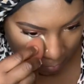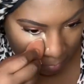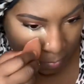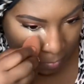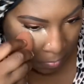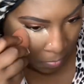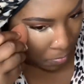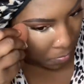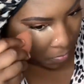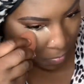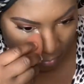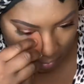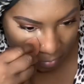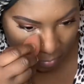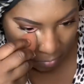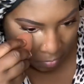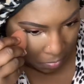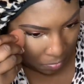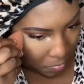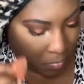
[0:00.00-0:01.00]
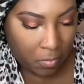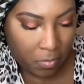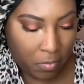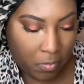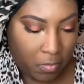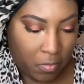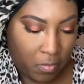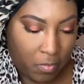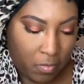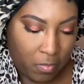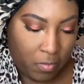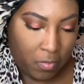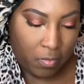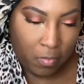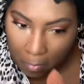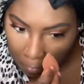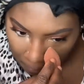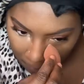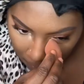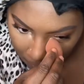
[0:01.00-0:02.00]
under my eye, down my
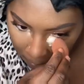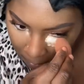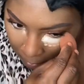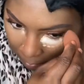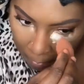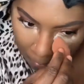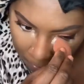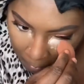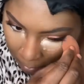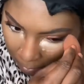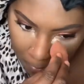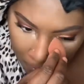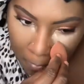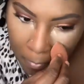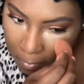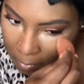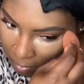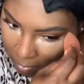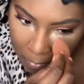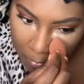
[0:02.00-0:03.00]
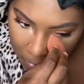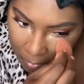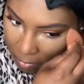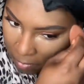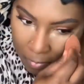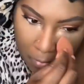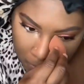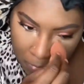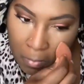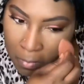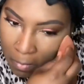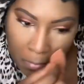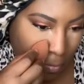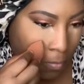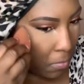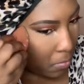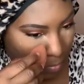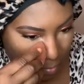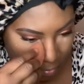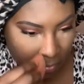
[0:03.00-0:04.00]
nose, forehead, lip, and
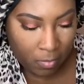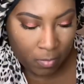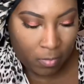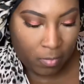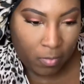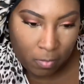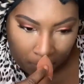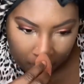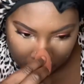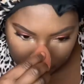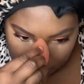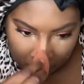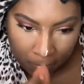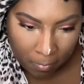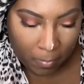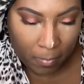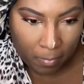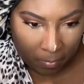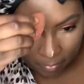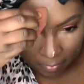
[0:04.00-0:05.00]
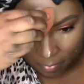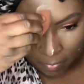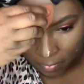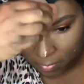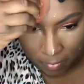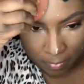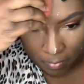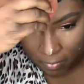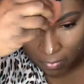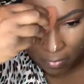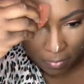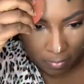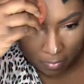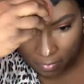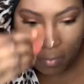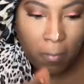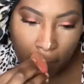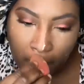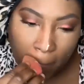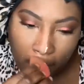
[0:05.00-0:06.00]
chin. And then
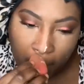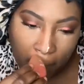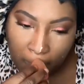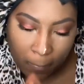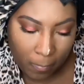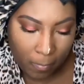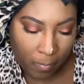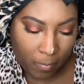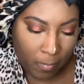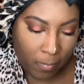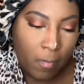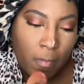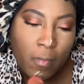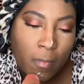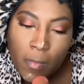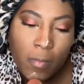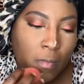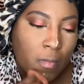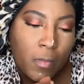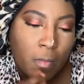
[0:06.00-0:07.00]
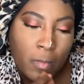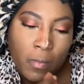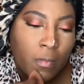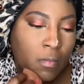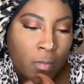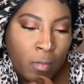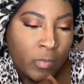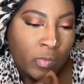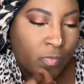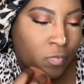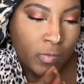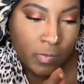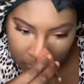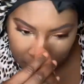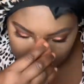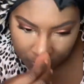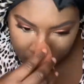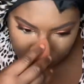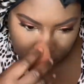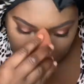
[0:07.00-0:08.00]
I'm contouring with this brown
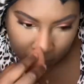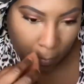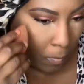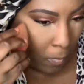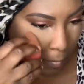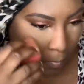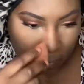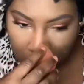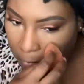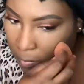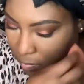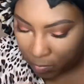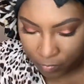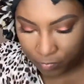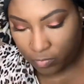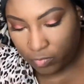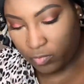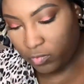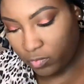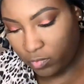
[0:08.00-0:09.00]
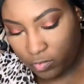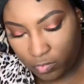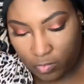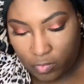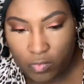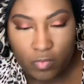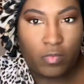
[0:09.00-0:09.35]
eyeshadow. Now I applied a little